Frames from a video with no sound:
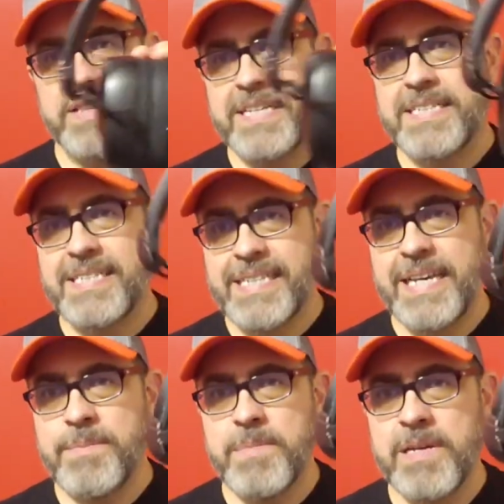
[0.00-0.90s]
these
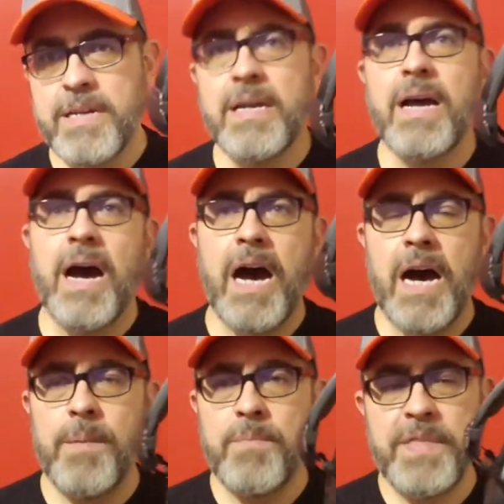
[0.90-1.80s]
slim.
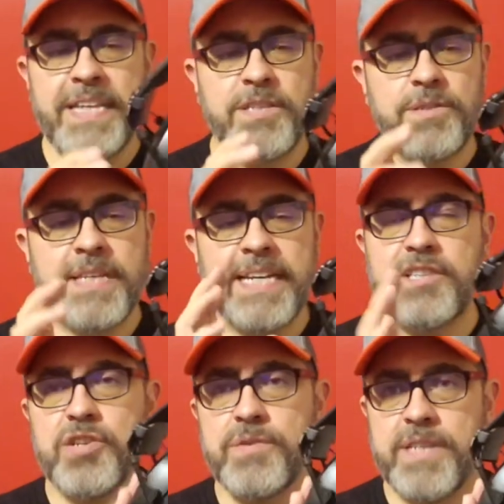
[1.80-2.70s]
They do
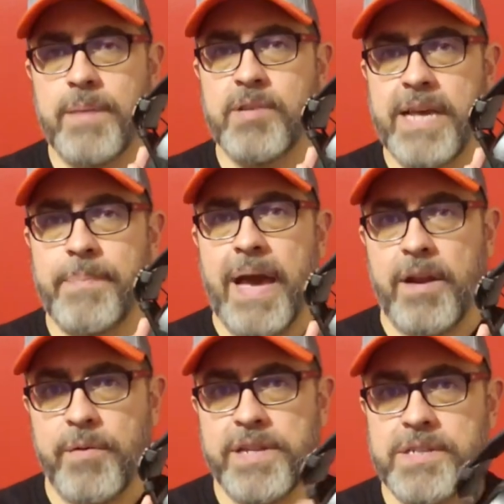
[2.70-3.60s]
take 2 AA
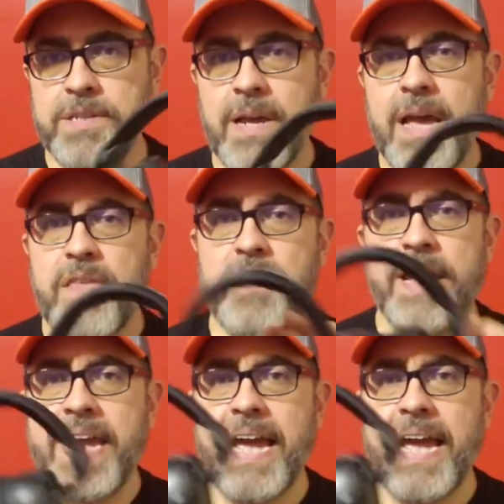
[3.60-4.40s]
batteries. They